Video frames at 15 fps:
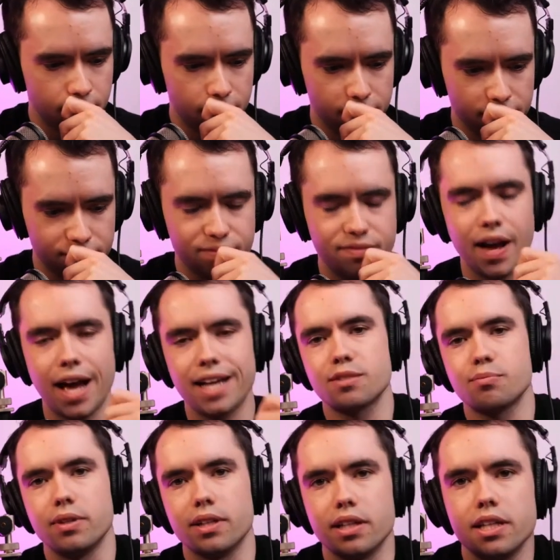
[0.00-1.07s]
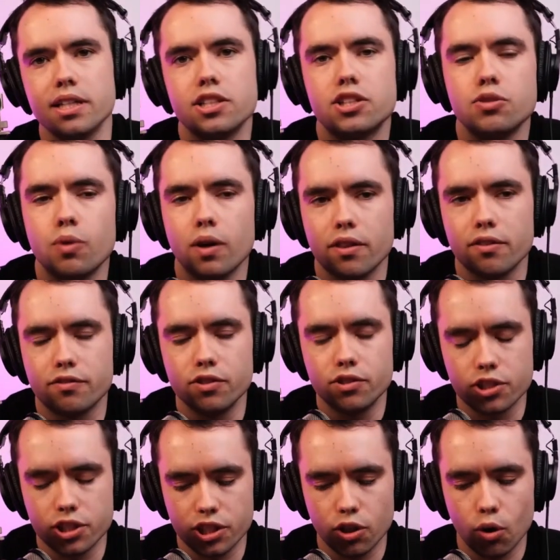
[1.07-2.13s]
uh, investment into what the
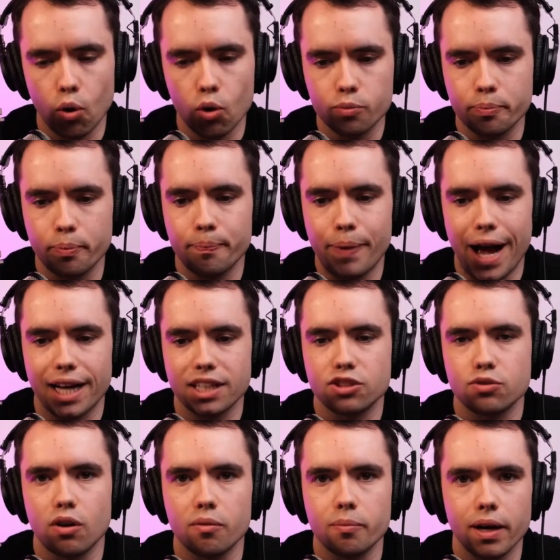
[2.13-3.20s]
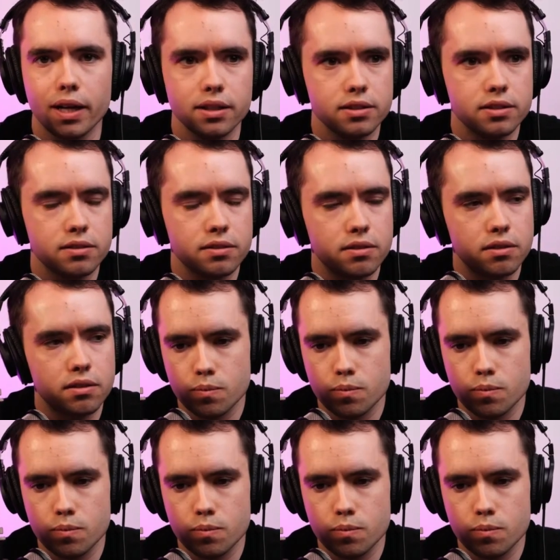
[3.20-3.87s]
future is going to hold past 12 months.